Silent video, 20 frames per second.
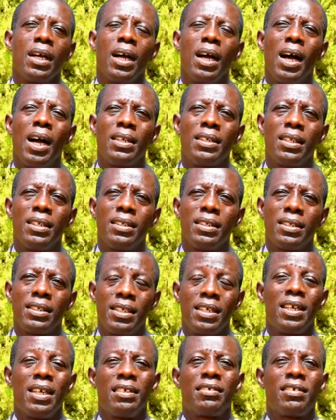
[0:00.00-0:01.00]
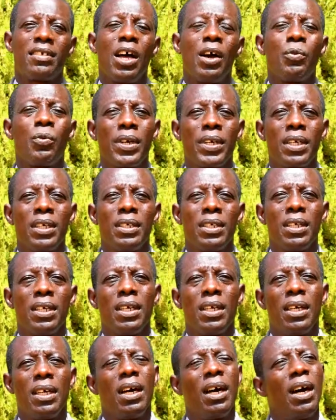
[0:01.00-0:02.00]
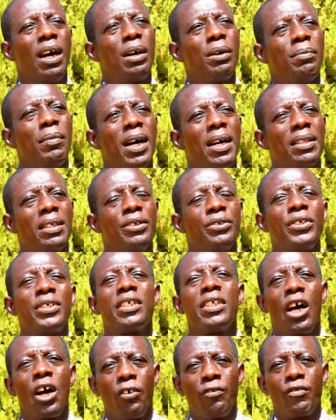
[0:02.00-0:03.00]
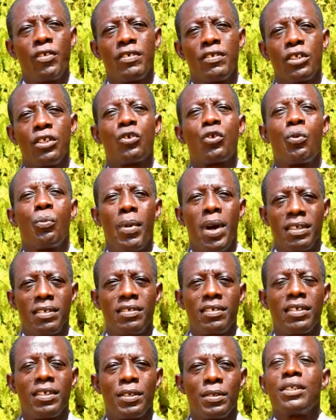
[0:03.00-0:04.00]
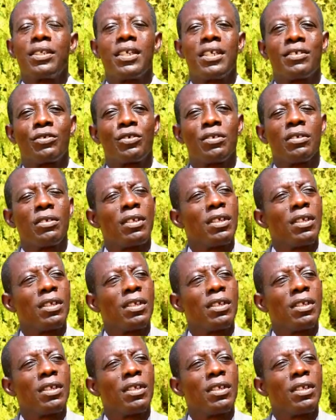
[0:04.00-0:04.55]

and she is now working at the regional office in Kumasi. She's